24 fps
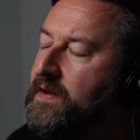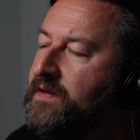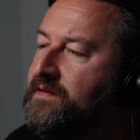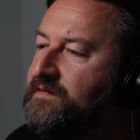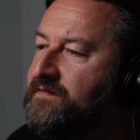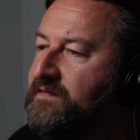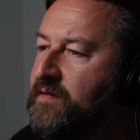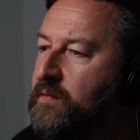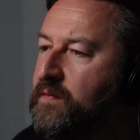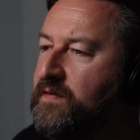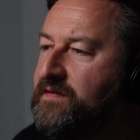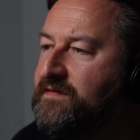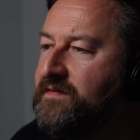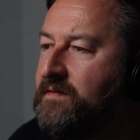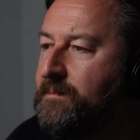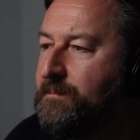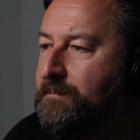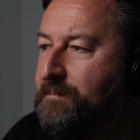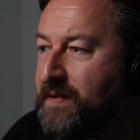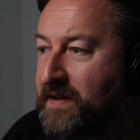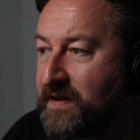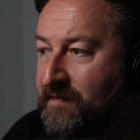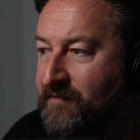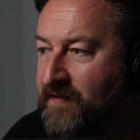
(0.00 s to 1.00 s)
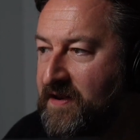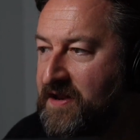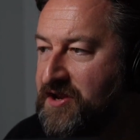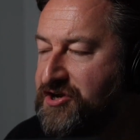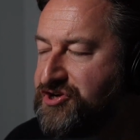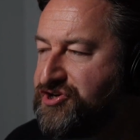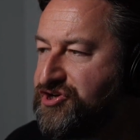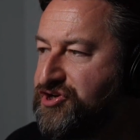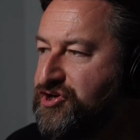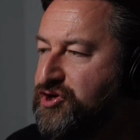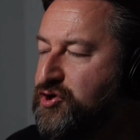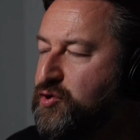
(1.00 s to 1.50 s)
So it's a bit of an
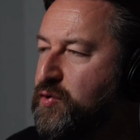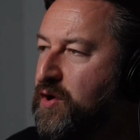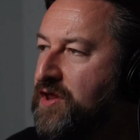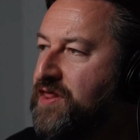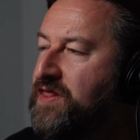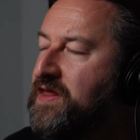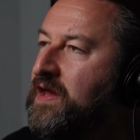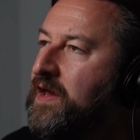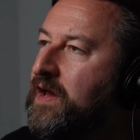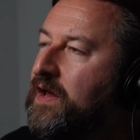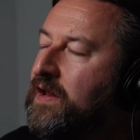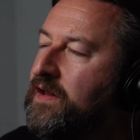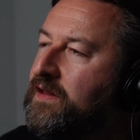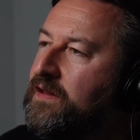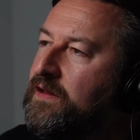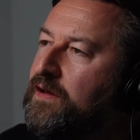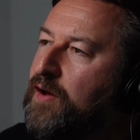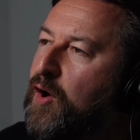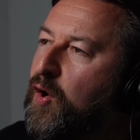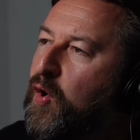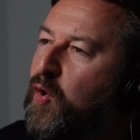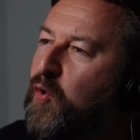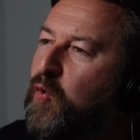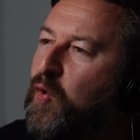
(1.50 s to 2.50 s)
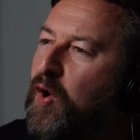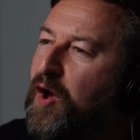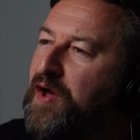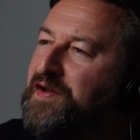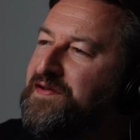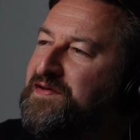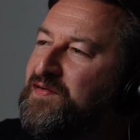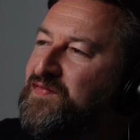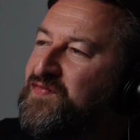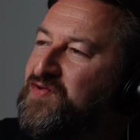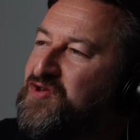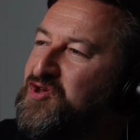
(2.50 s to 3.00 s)
issue. I think the whole
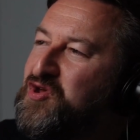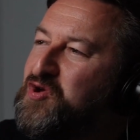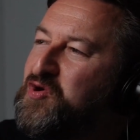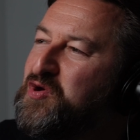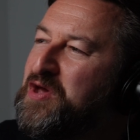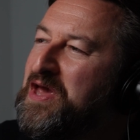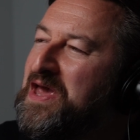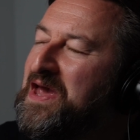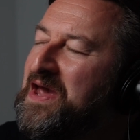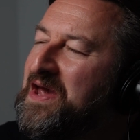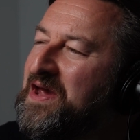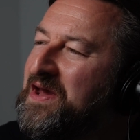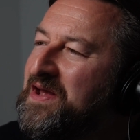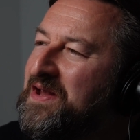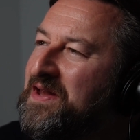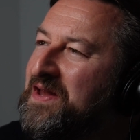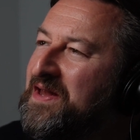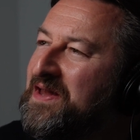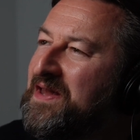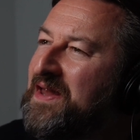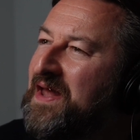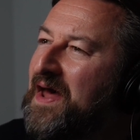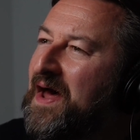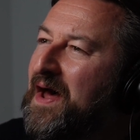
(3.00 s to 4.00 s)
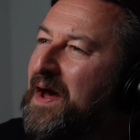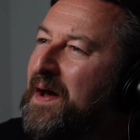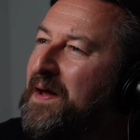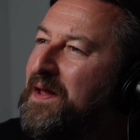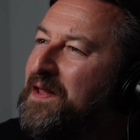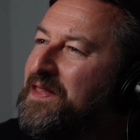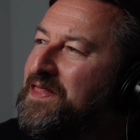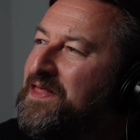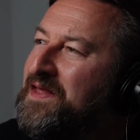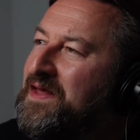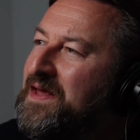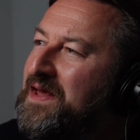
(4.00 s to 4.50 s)
idea of nuking
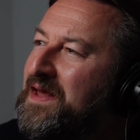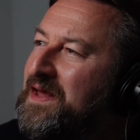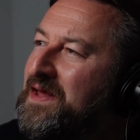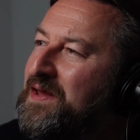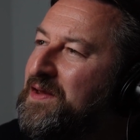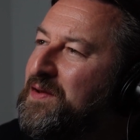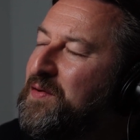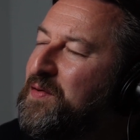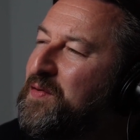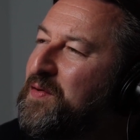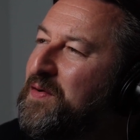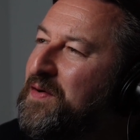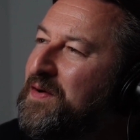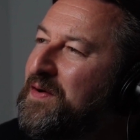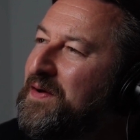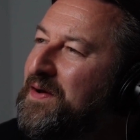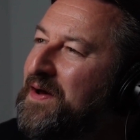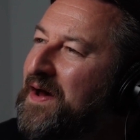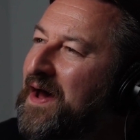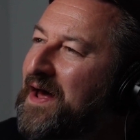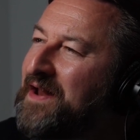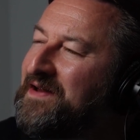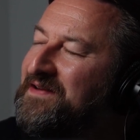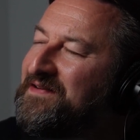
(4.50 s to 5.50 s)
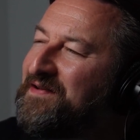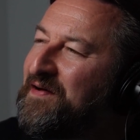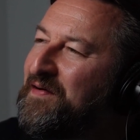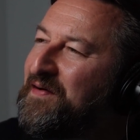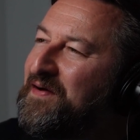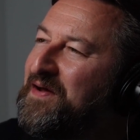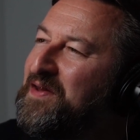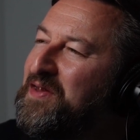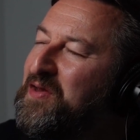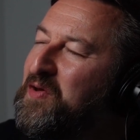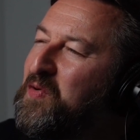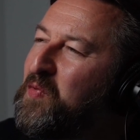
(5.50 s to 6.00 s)
the EU and
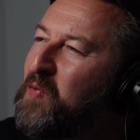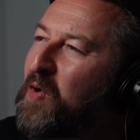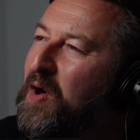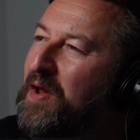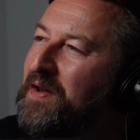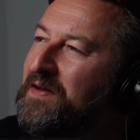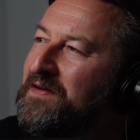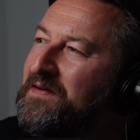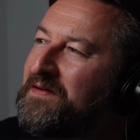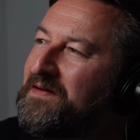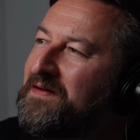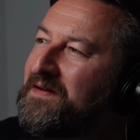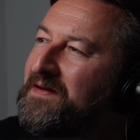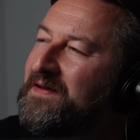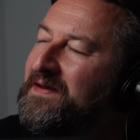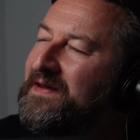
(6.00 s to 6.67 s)
starting a new one